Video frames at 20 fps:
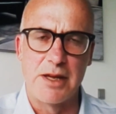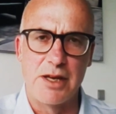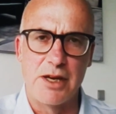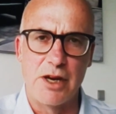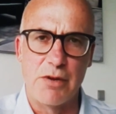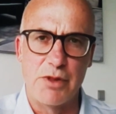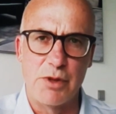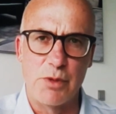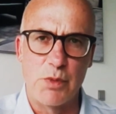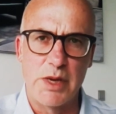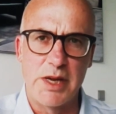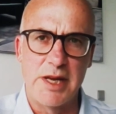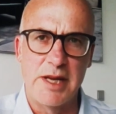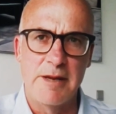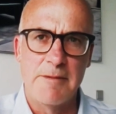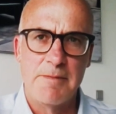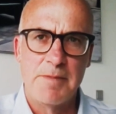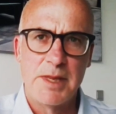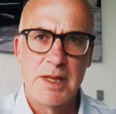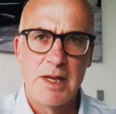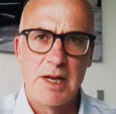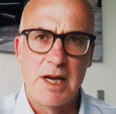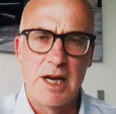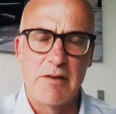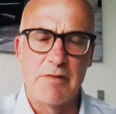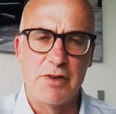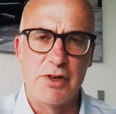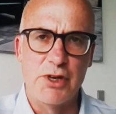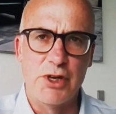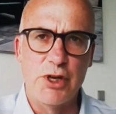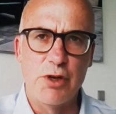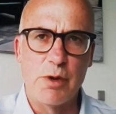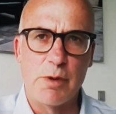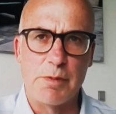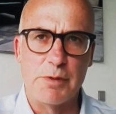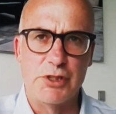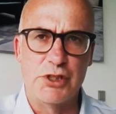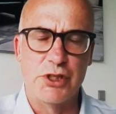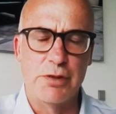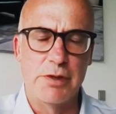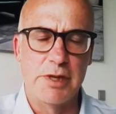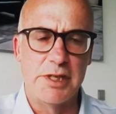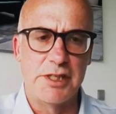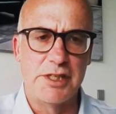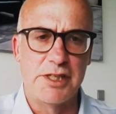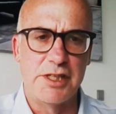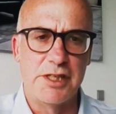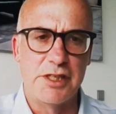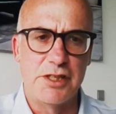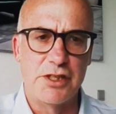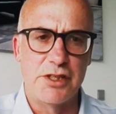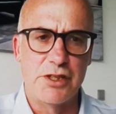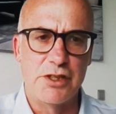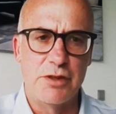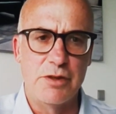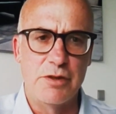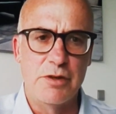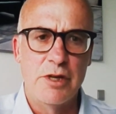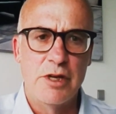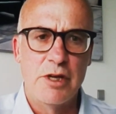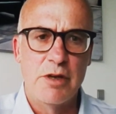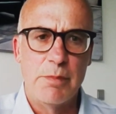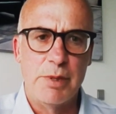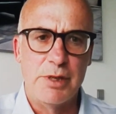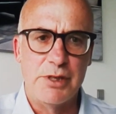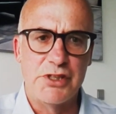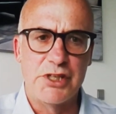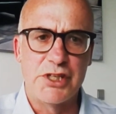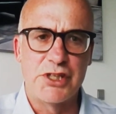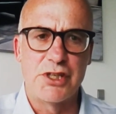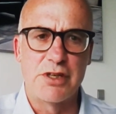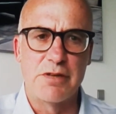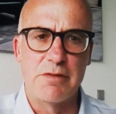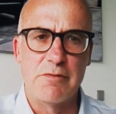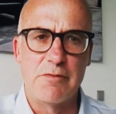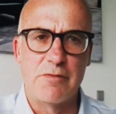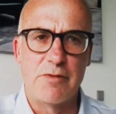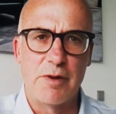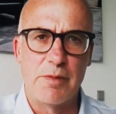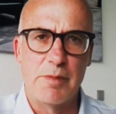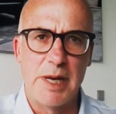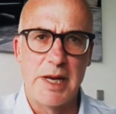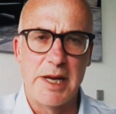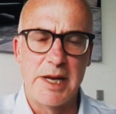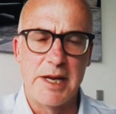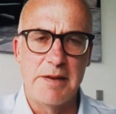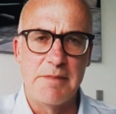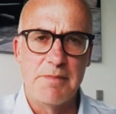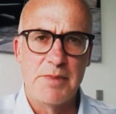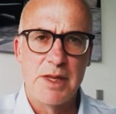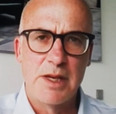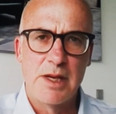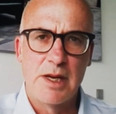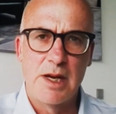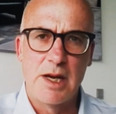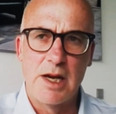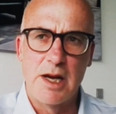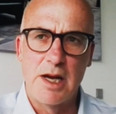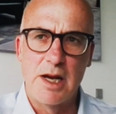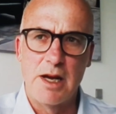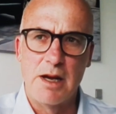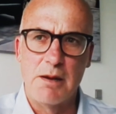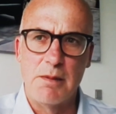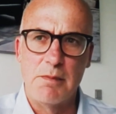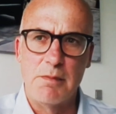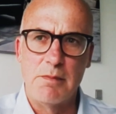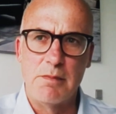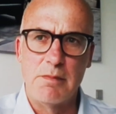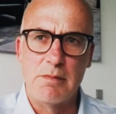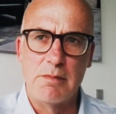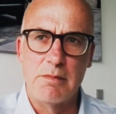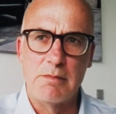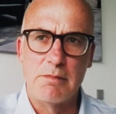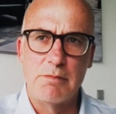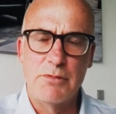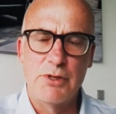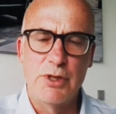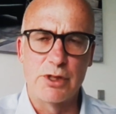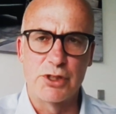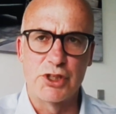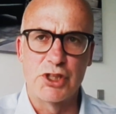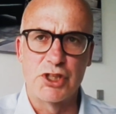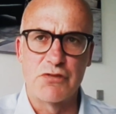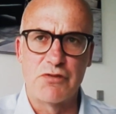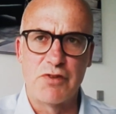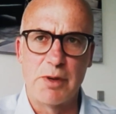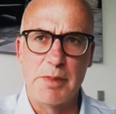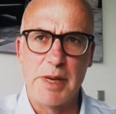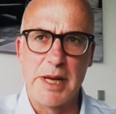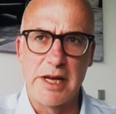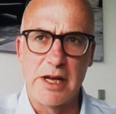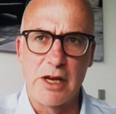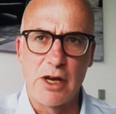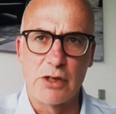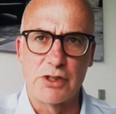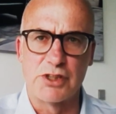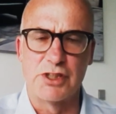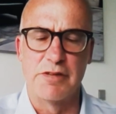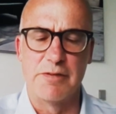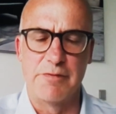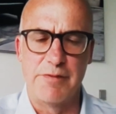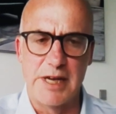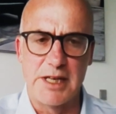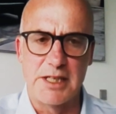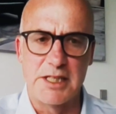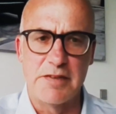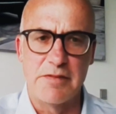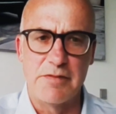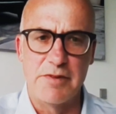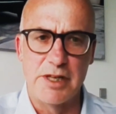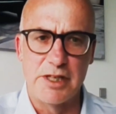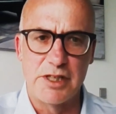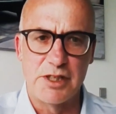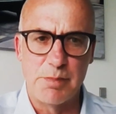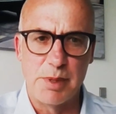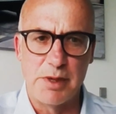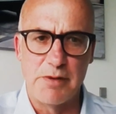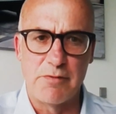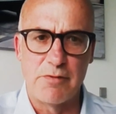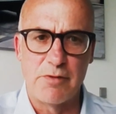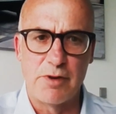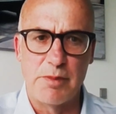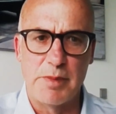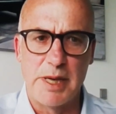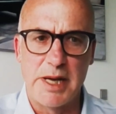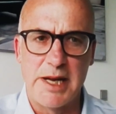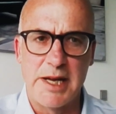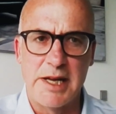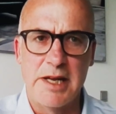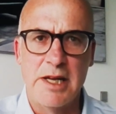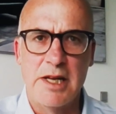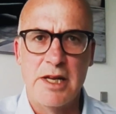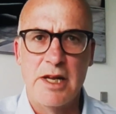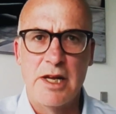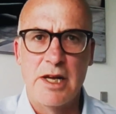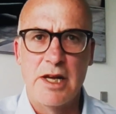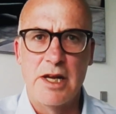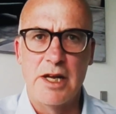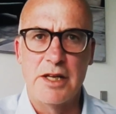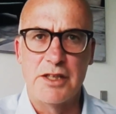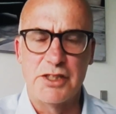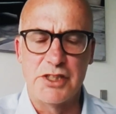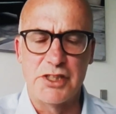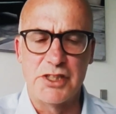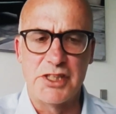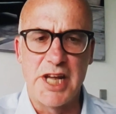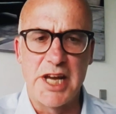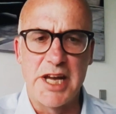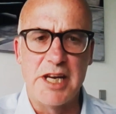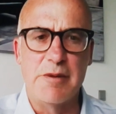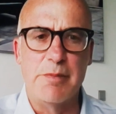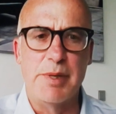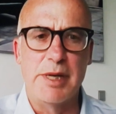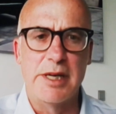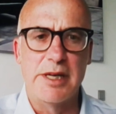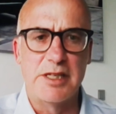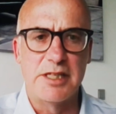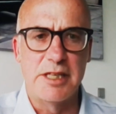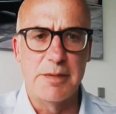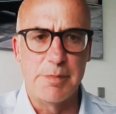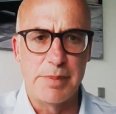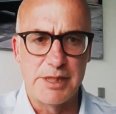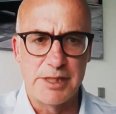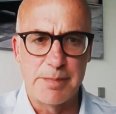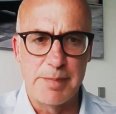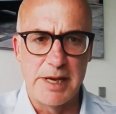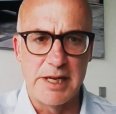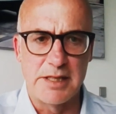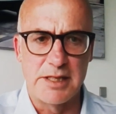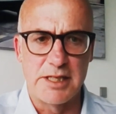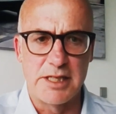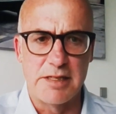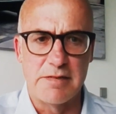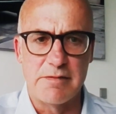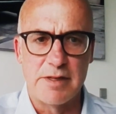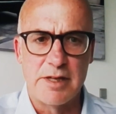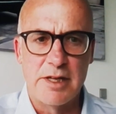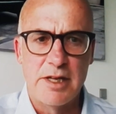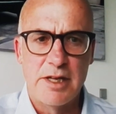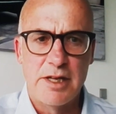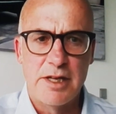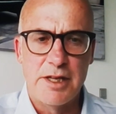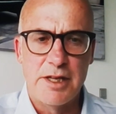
That we have a new opportunity to position from a not just from a cost effectiveness, but from a sustainability perspective,